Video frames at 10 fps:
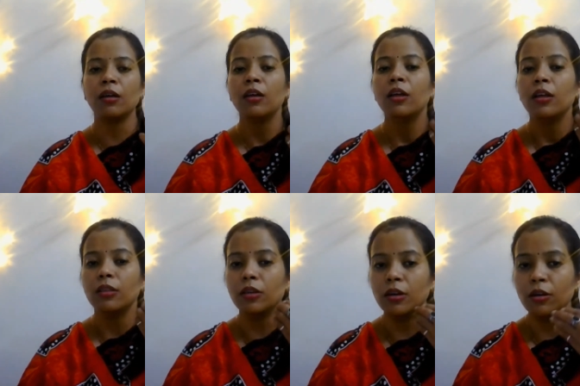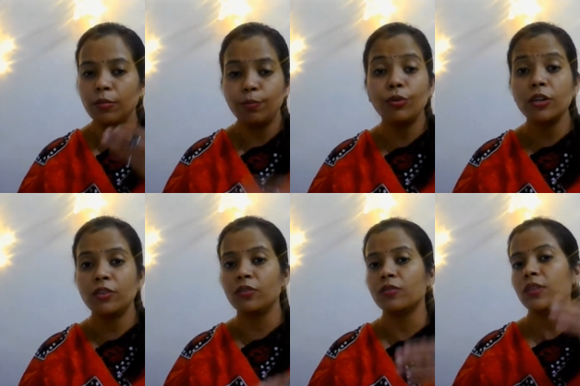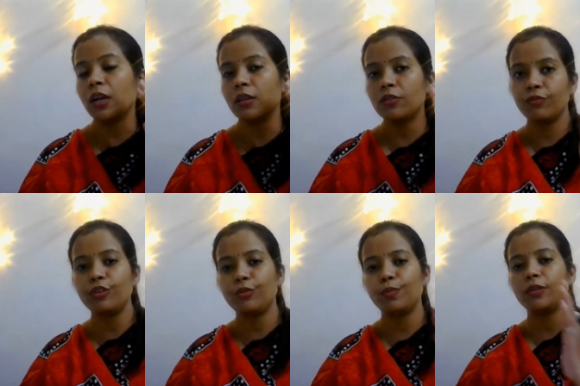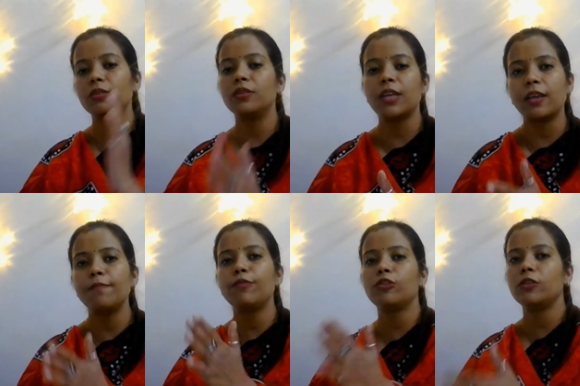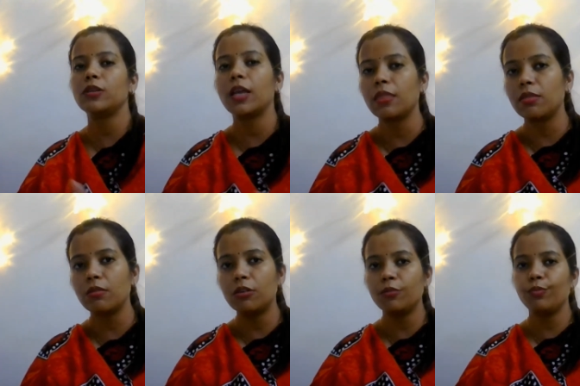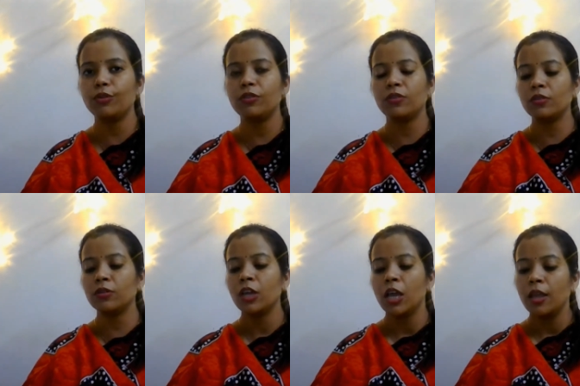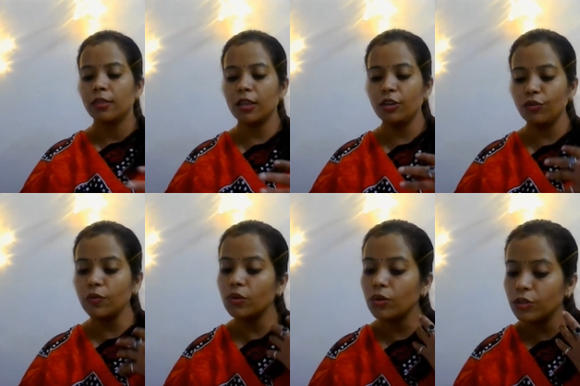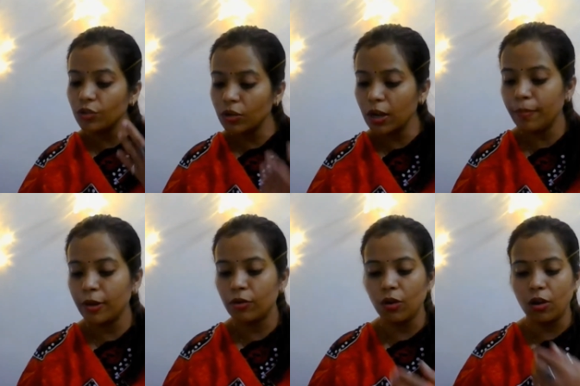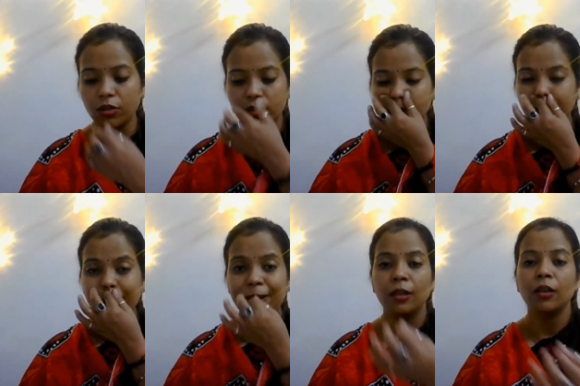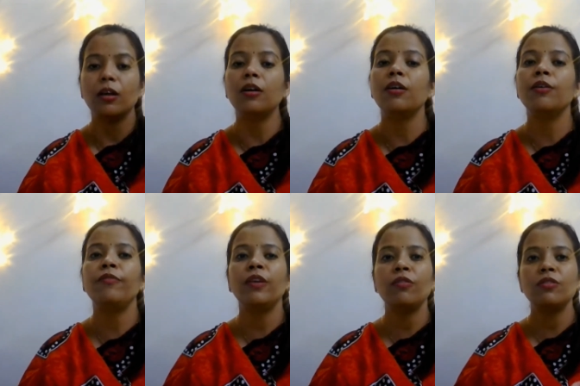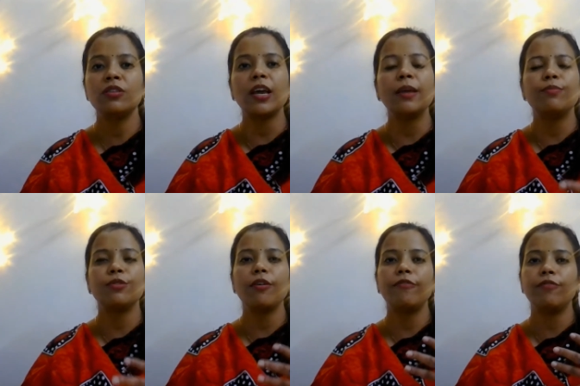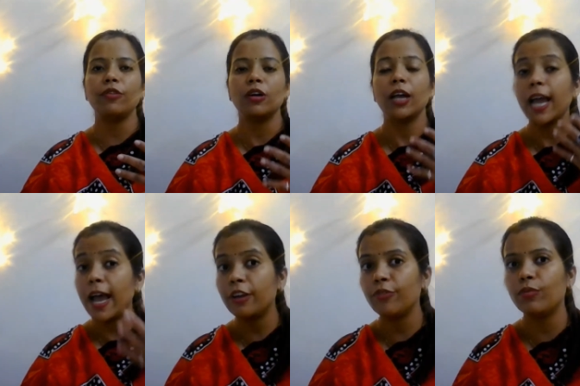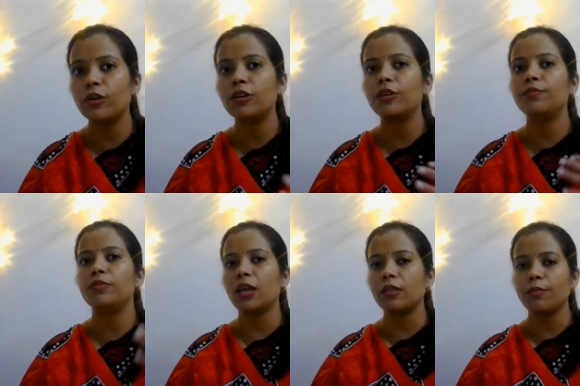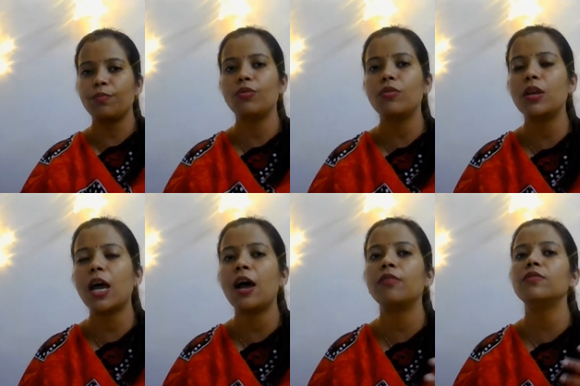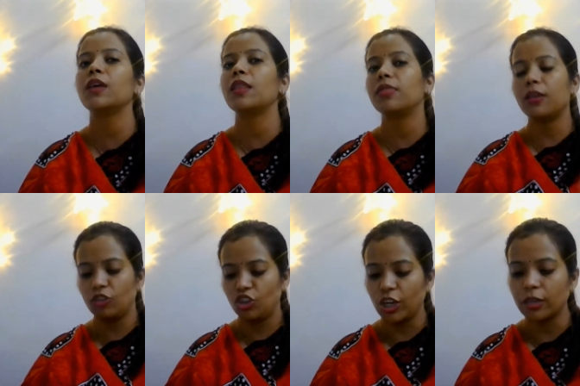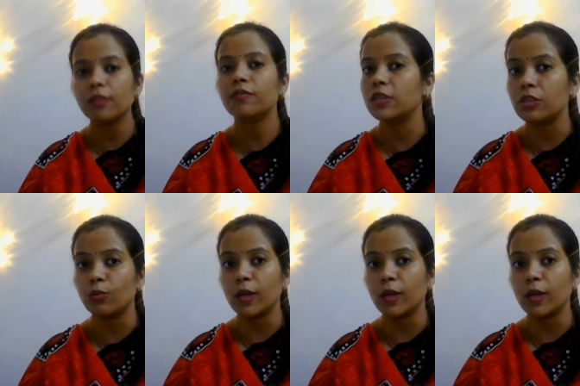the persons, that is first person, second person and the third person. Then you would also come across the various types of adverbs and the pronouns and the adjectives as well.